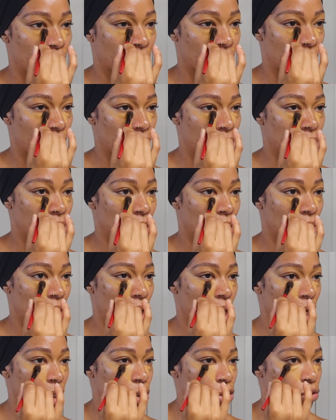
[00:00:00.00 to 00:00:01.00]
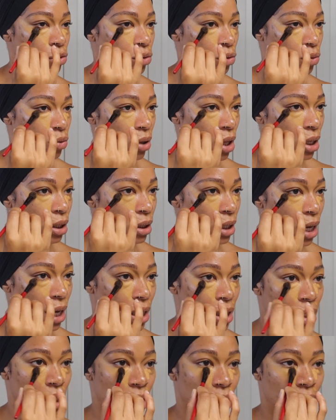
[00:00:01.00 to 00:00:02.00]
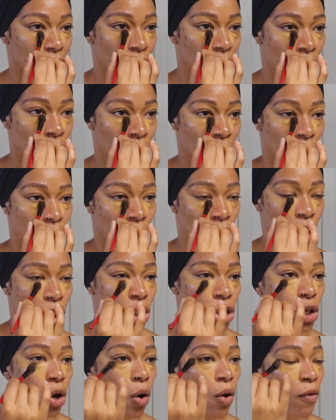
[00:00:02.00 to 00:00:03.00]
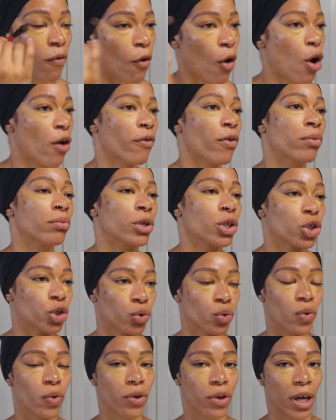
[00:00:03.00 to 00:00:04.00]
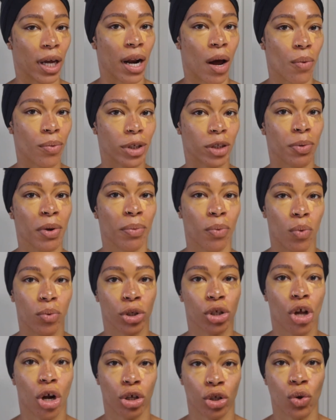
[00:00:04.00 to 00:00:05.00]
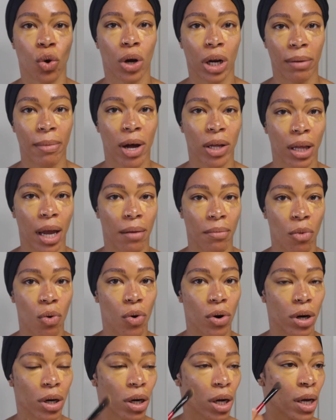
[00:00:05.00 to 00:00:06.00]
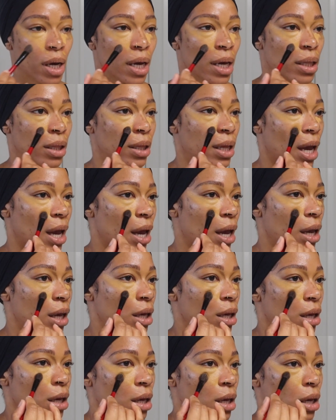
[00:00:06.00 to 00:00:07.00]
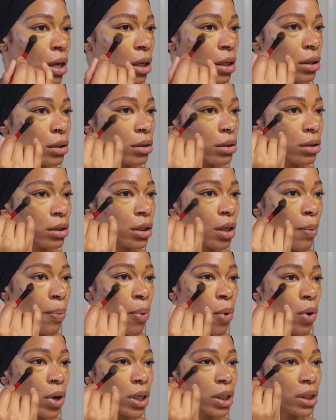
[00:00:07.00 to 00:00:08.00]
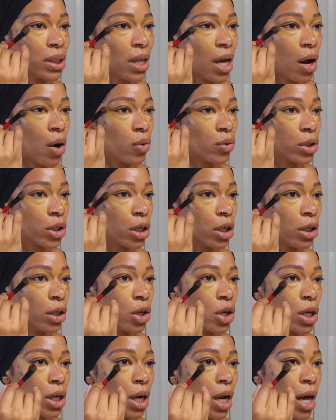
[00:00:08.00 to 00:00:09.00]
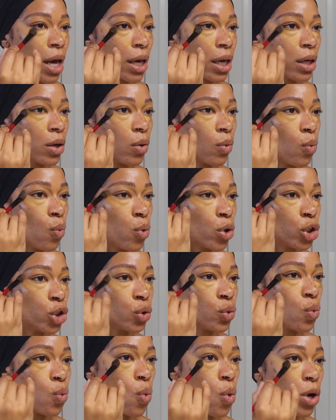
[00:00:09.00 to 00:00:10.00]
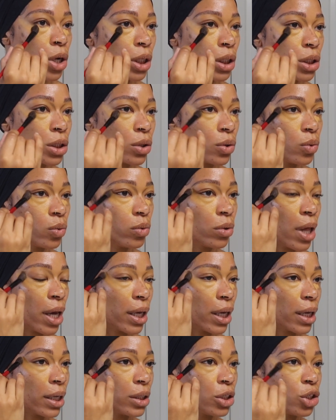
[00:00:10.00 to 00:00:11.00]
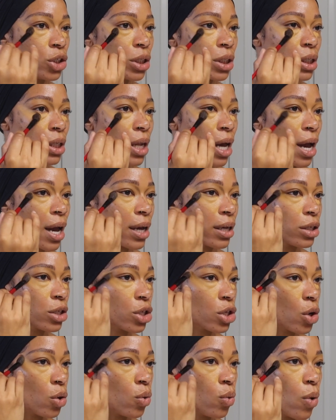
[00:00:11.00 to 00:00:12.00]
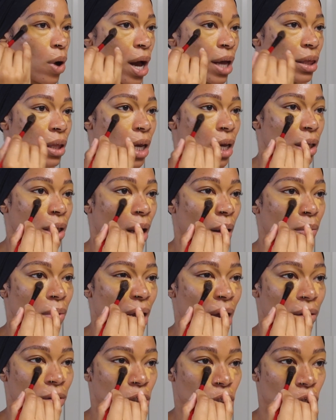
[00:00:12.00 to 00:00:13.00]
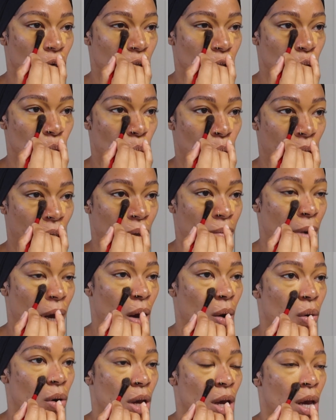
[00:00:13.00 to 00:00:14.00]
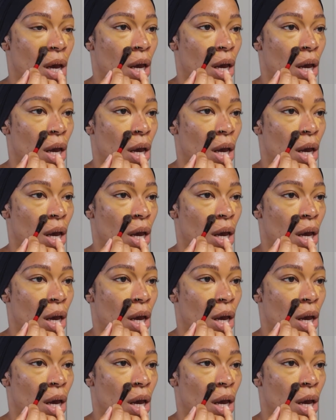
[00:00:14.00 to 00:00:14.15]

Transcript: But that is not true. Like, that is so far from the truth, and I wish people would start talking about that more. That support is not always gonna look like what you want it to. Like, it's just not. So I think that we have to start talking about